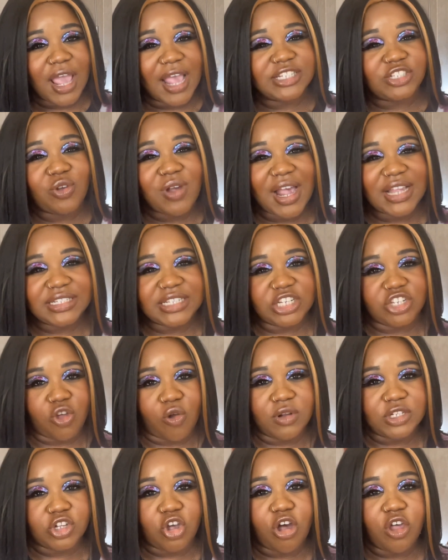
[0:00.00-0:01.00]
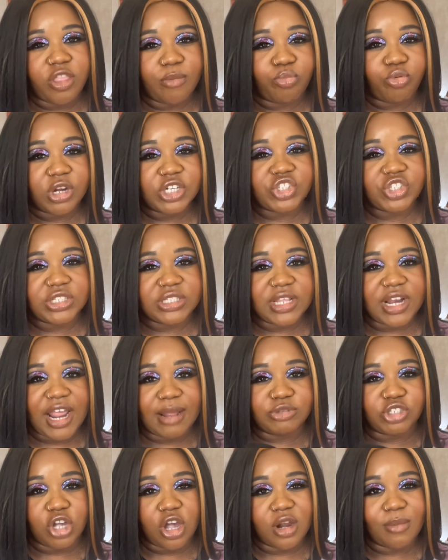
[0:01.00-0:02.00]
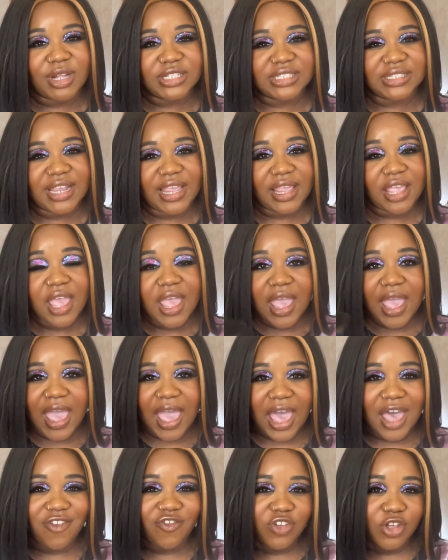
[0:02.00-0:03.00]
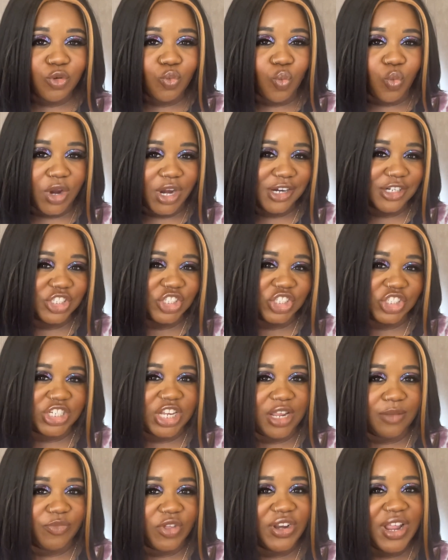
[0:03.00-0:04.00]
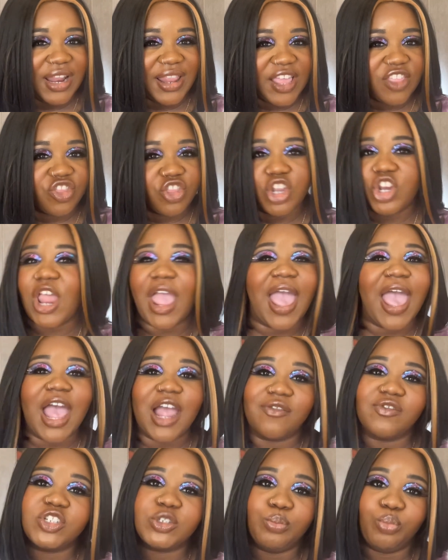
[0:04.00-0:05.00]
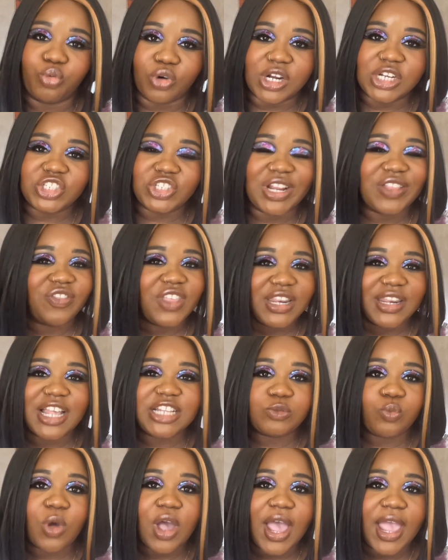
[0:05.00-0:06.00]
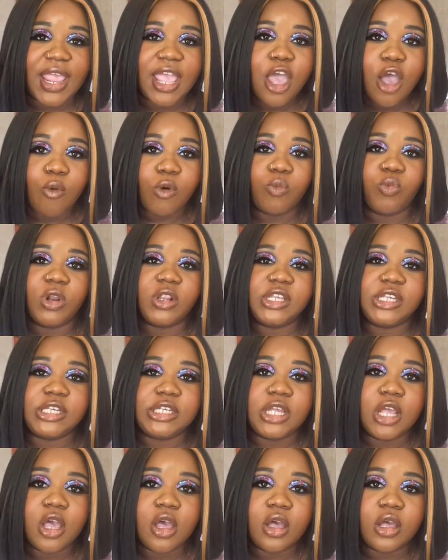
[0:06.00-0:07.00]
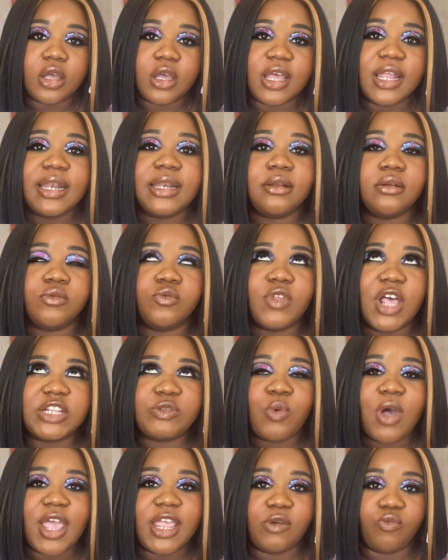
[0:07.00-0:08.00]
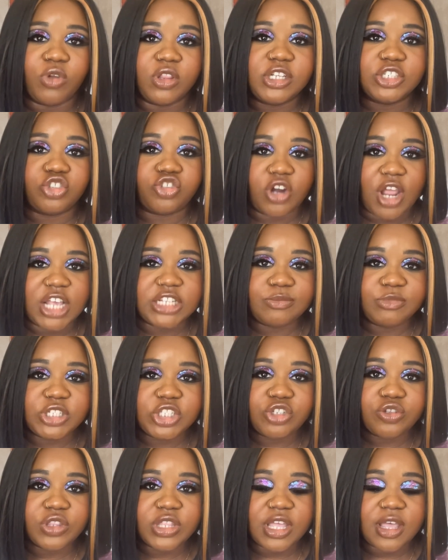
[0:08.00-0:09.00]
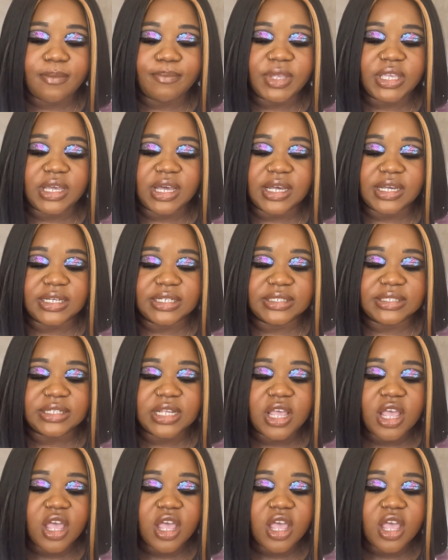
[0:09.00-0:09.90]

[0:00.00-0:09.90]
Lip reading: you guys can notice, all the brushes that I'm talking about today have a weird shape. They're not like the average brush, and I think that's why it really attracts me to them, because